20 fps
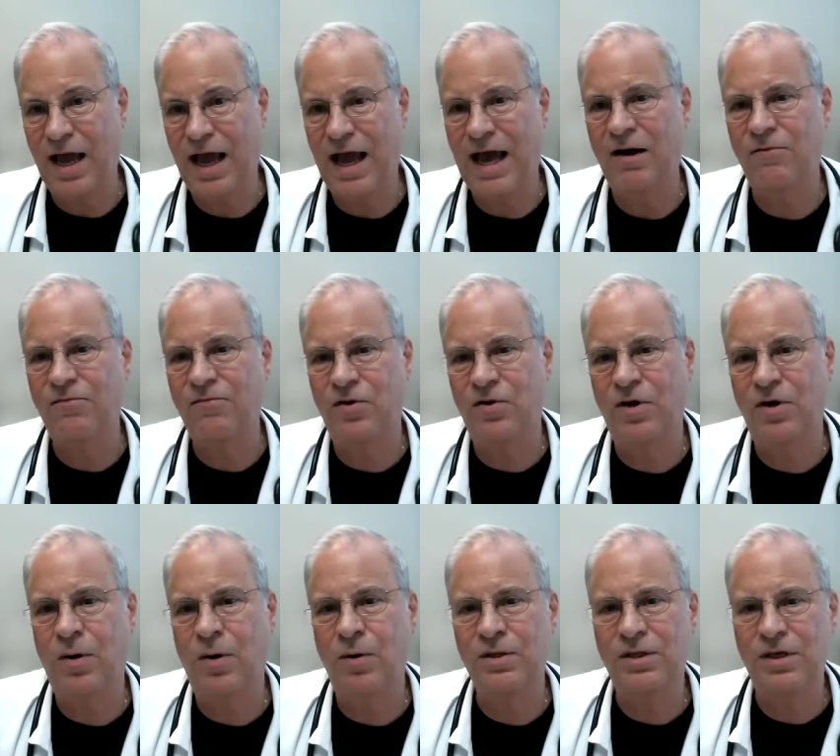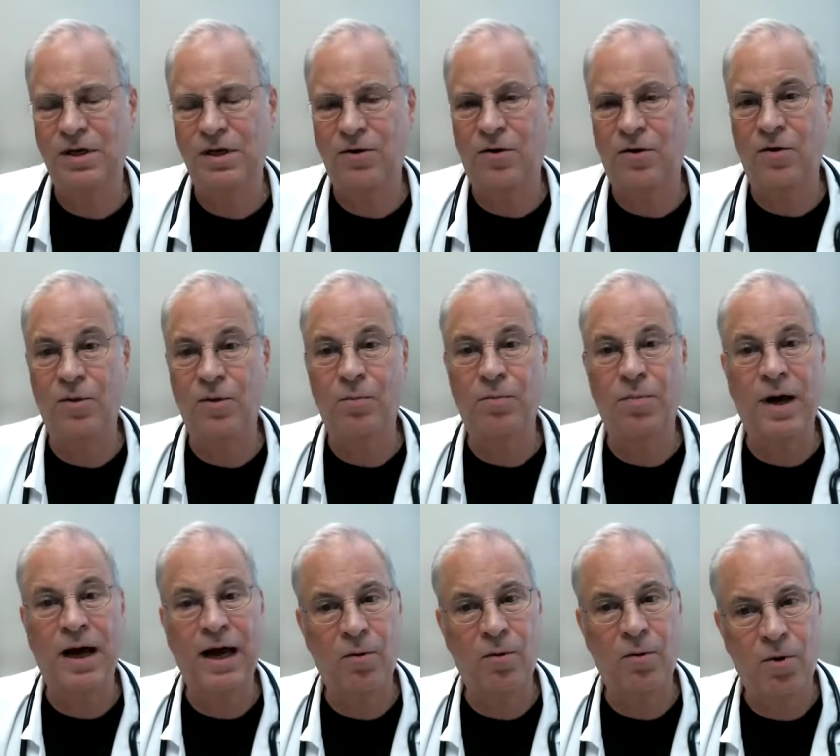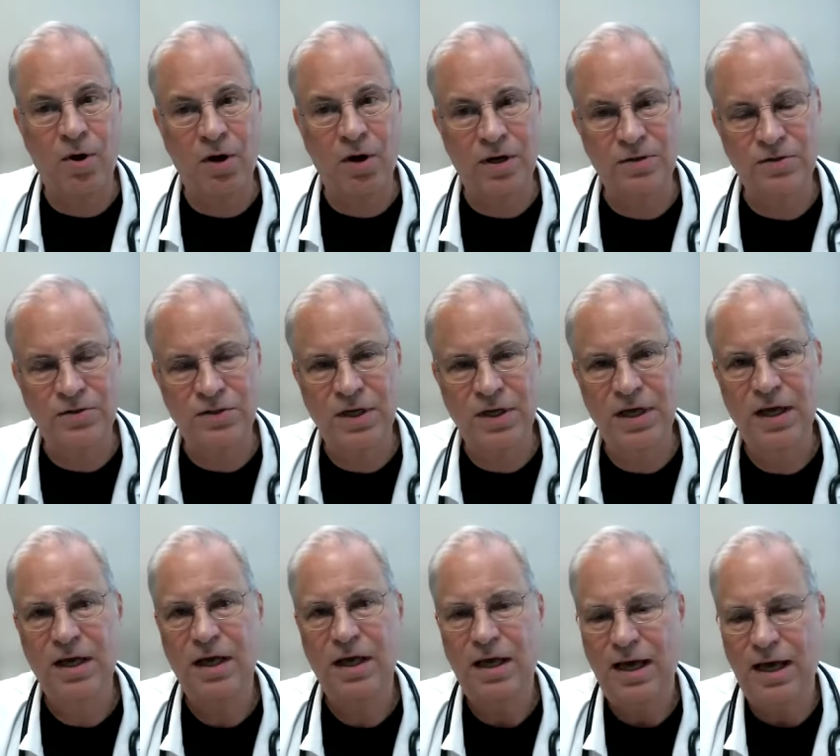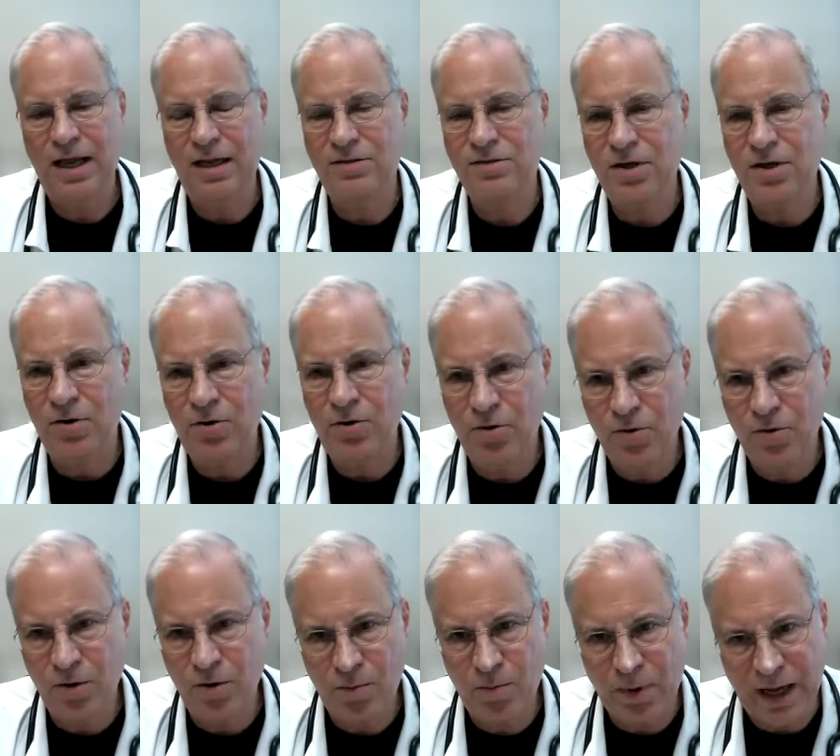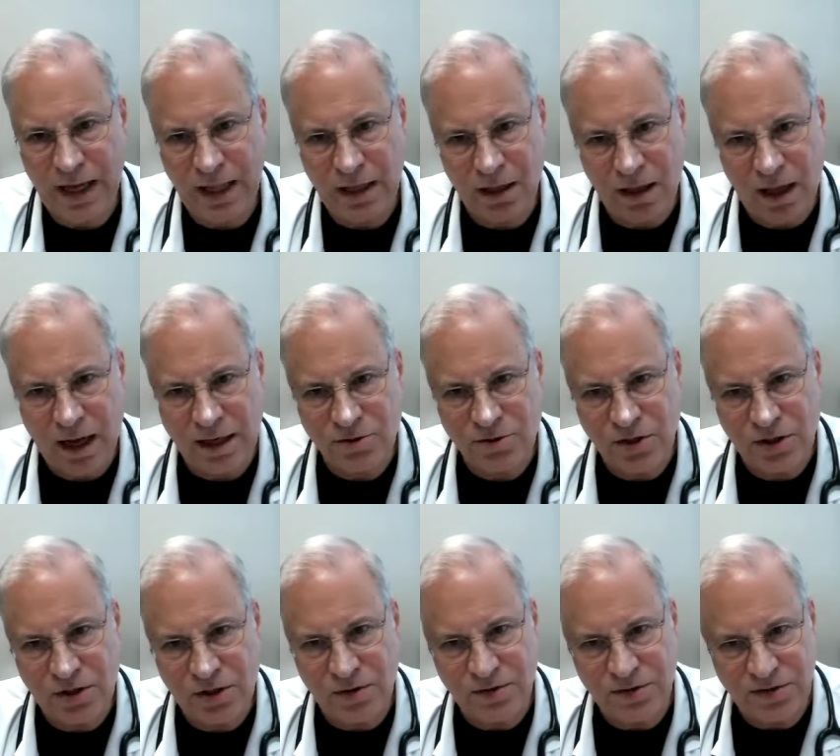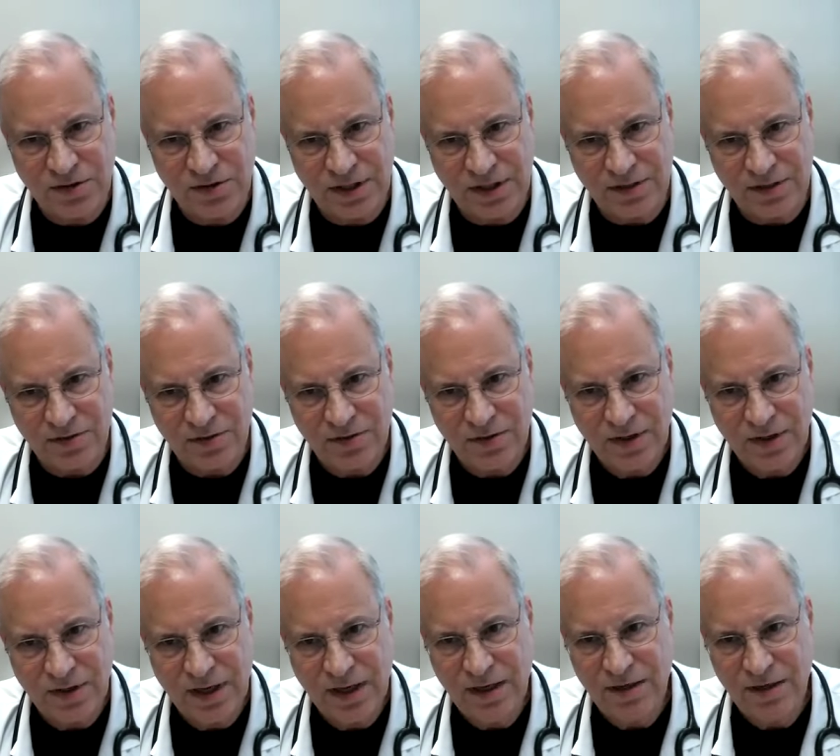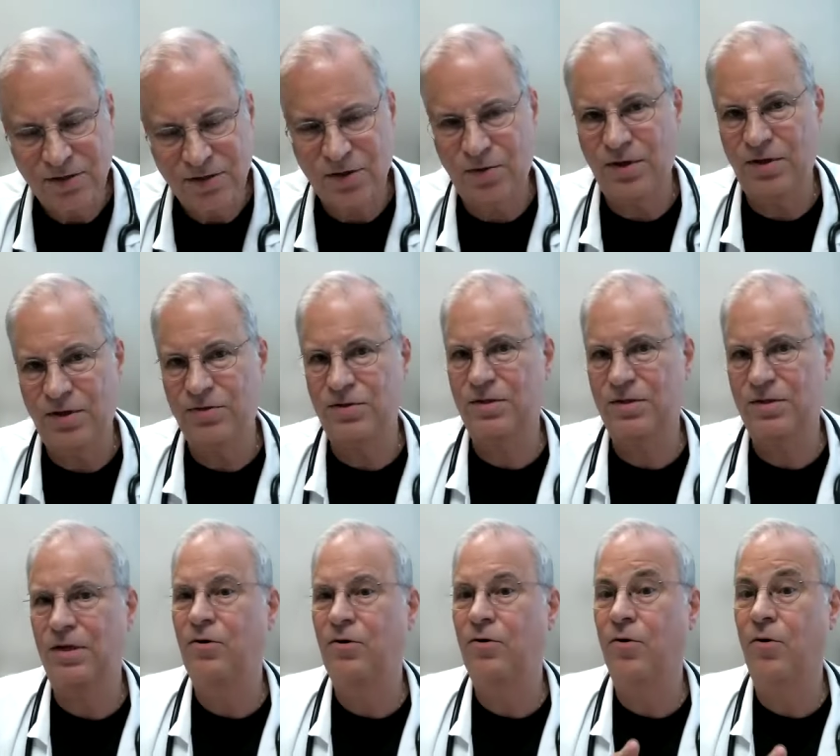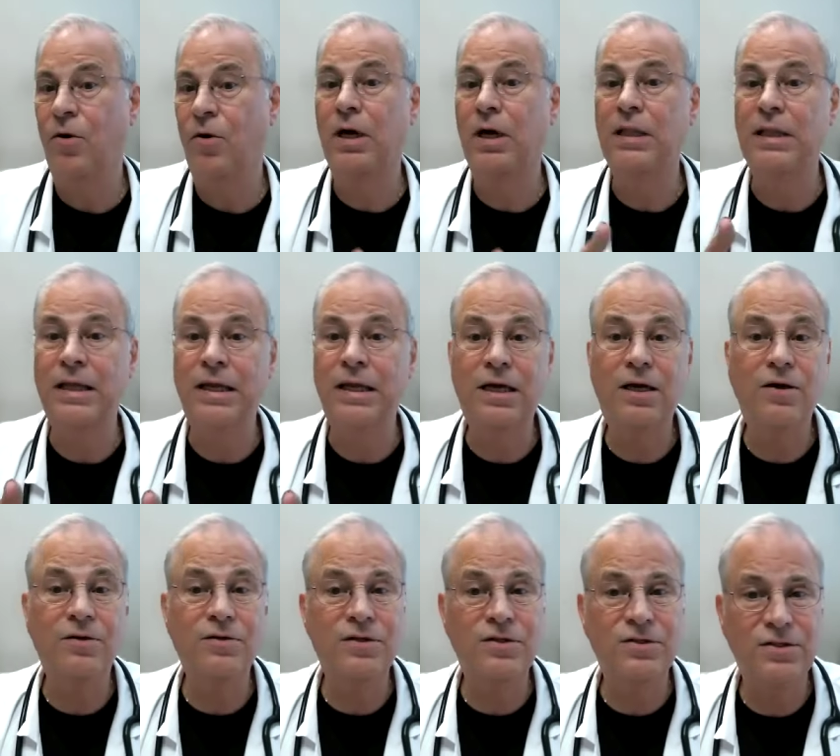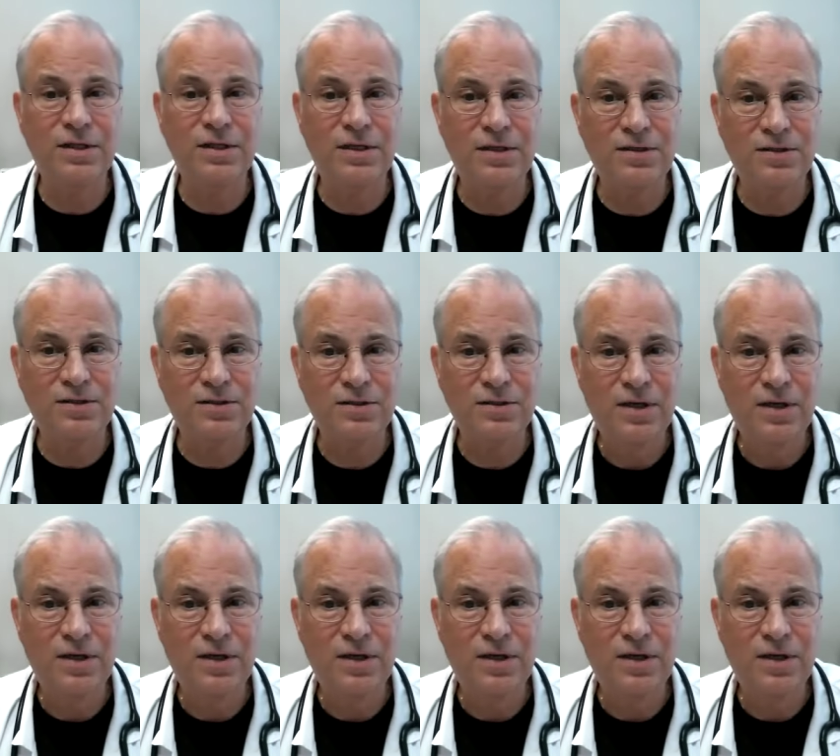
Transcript: We have to know what they call the biomarkers. And it's a neurobiological disease. So there's right. the neuroclinical disease.